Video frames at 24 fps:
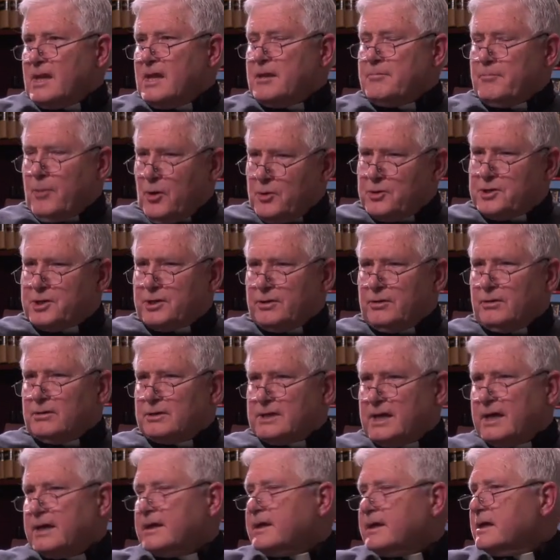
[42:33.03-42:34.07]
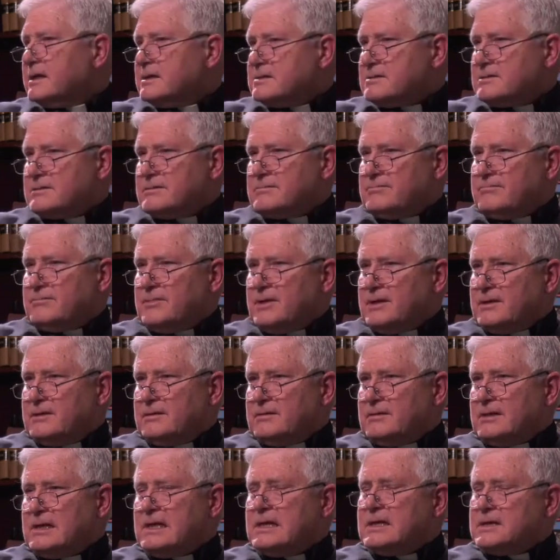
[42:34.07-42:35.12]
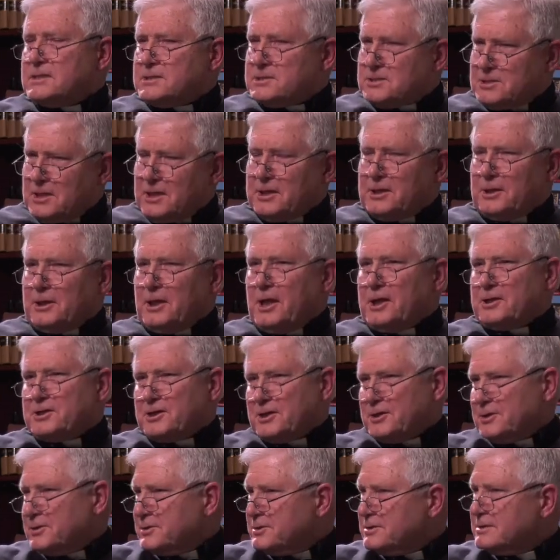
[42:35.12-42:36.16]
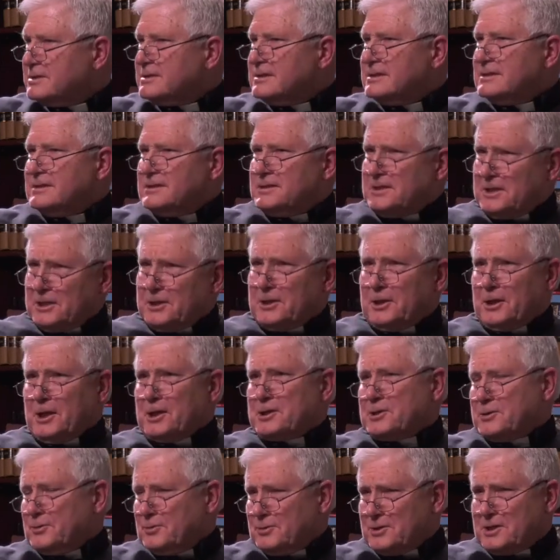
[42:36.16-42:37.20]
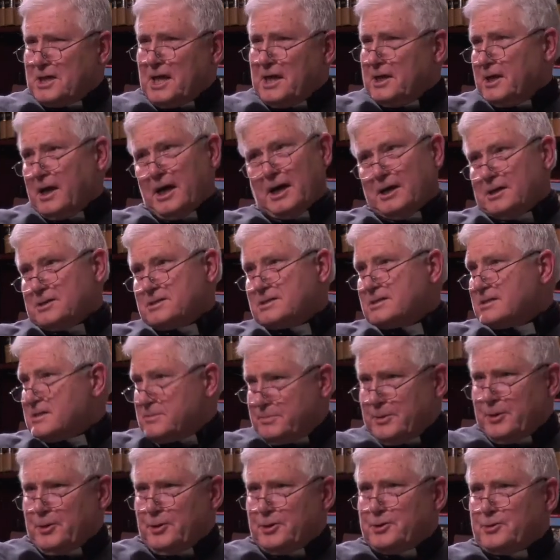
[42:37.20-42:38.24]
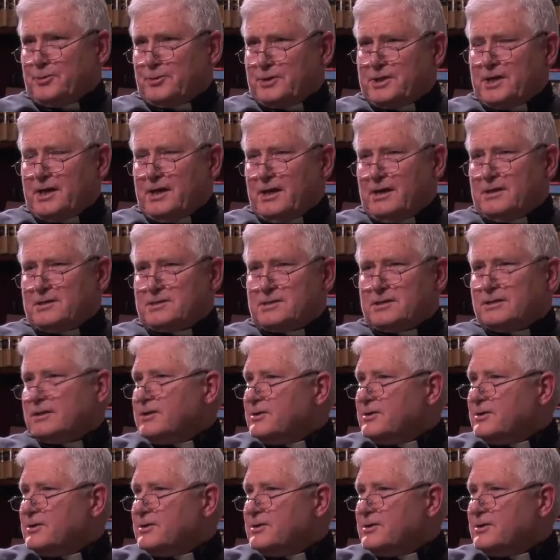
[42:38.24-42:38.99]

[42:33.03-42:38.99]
Emotional chaos, right? Psychological, intellectual chaos, spiritual chaos